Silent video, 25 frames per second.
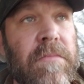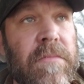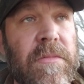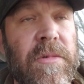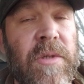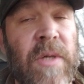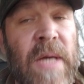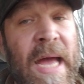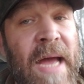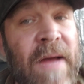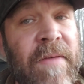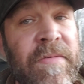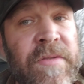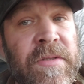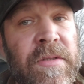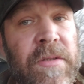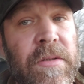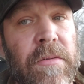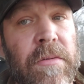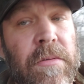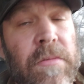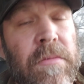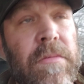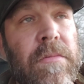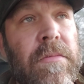You have to.
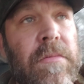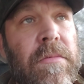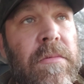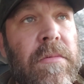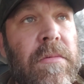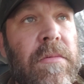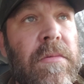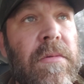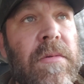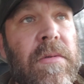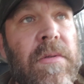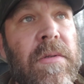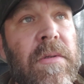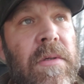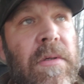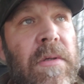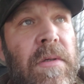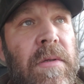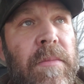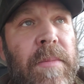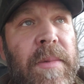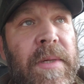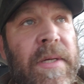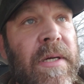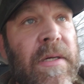
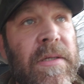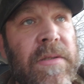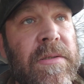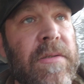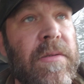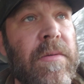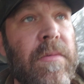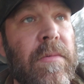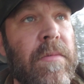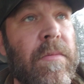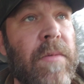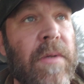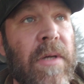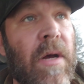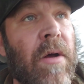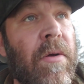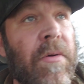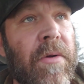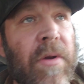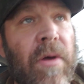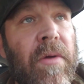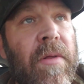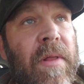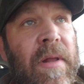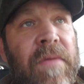Because we all
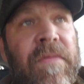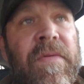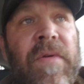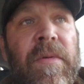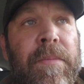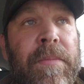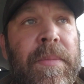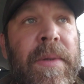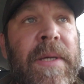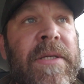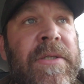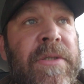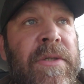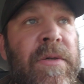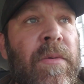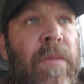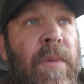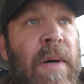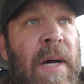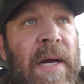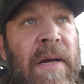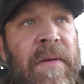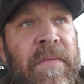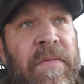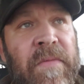know that if you beat your
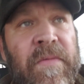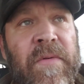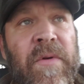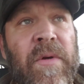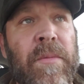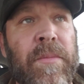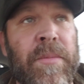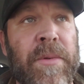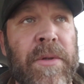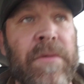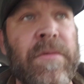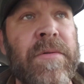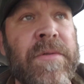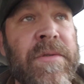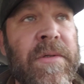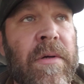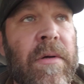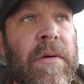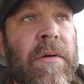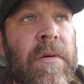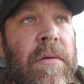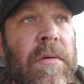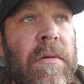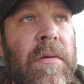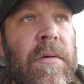wife, if you abuse
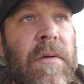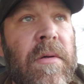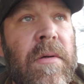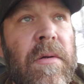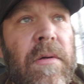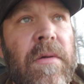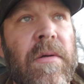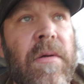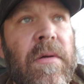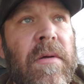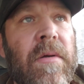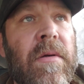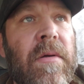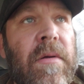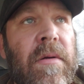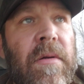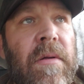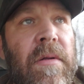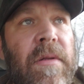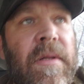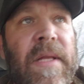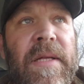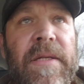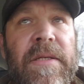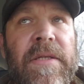her,
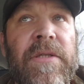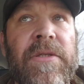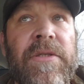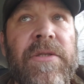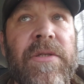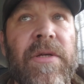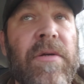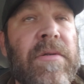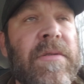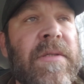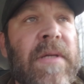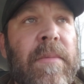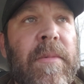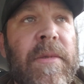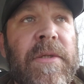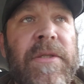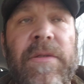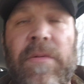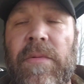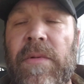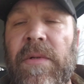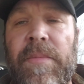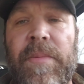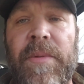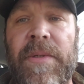That just shows how much
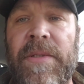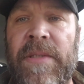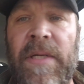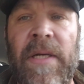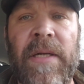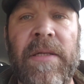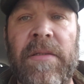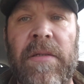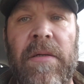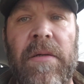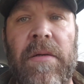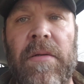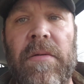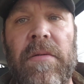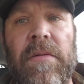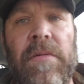you want to protect her,